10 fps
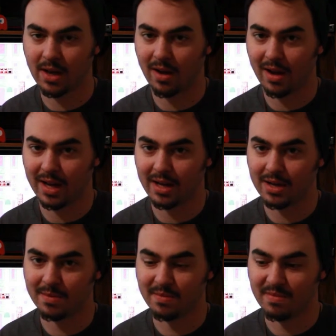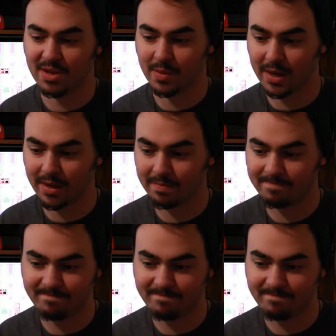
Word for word: on doing